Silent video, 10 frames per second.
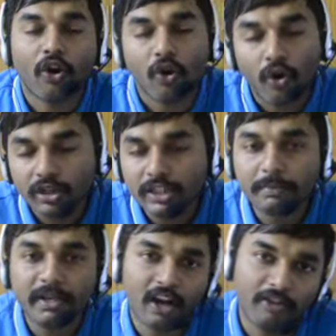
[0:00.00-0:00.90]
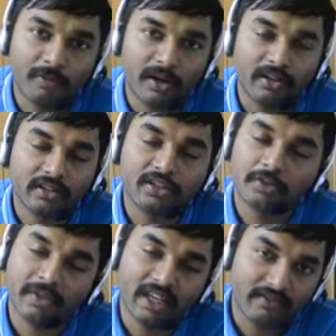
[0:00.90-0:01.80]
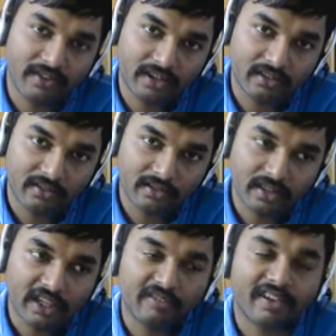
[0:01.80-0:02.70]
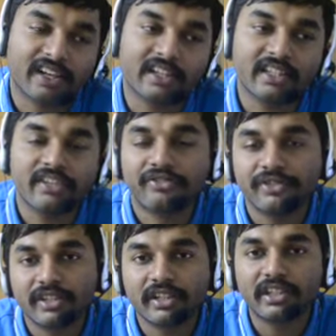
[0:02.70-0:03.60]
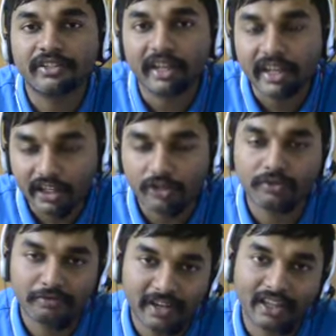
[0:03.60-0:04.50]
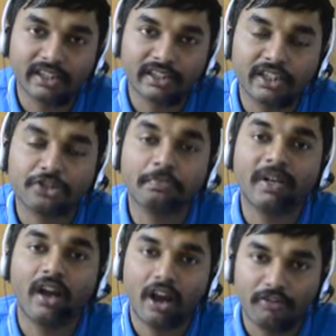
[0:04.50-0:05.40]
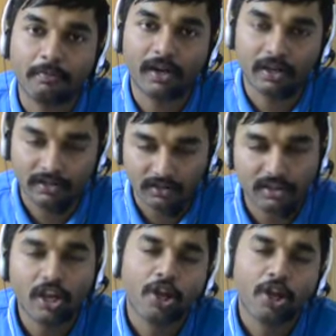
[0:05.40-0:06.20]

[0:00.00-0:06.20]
All spin half particles behave like this. In fact, it is intrinsically related to the fact that they are spin half particles.